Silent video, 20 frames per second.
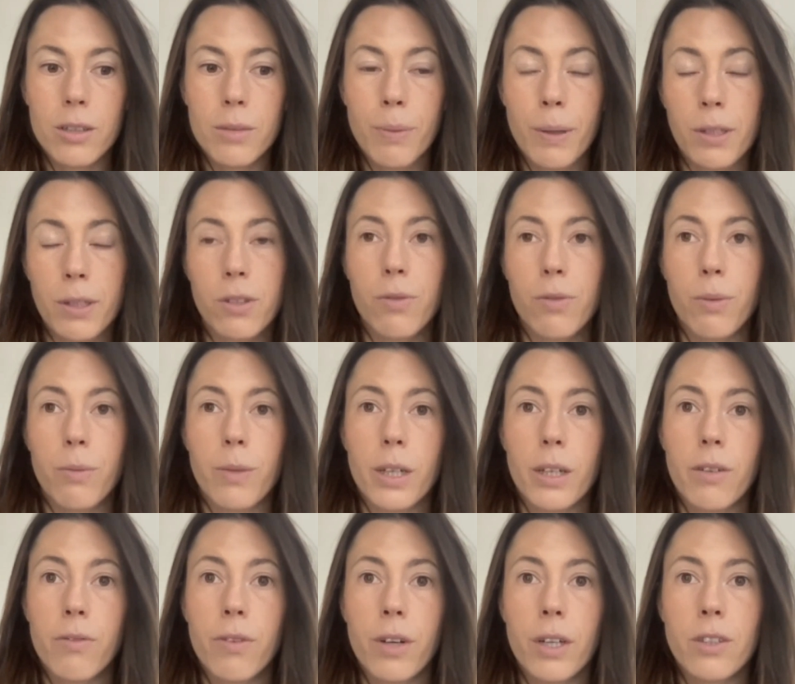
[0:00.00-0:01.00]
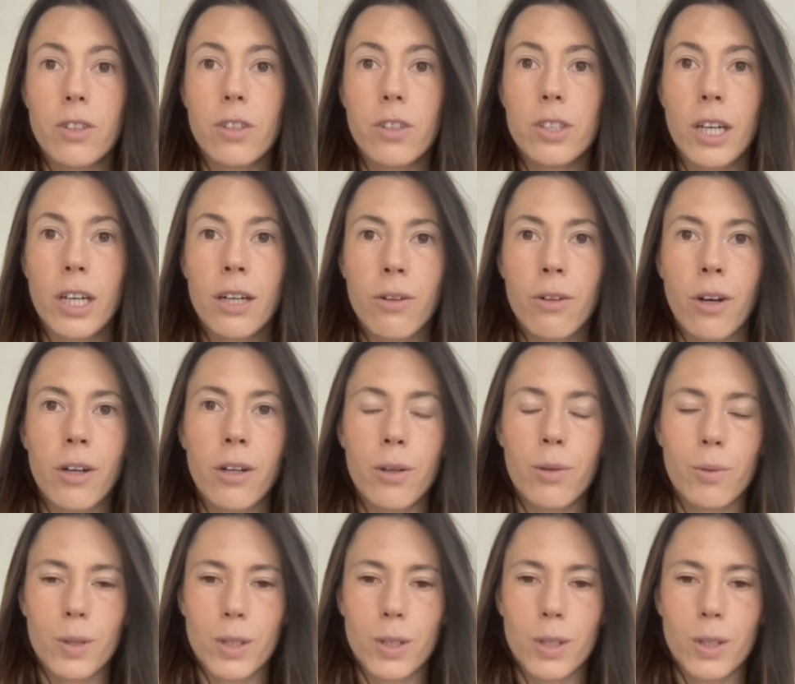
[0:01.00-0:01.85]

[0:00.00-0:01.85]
especially from like a venture side, a lot of the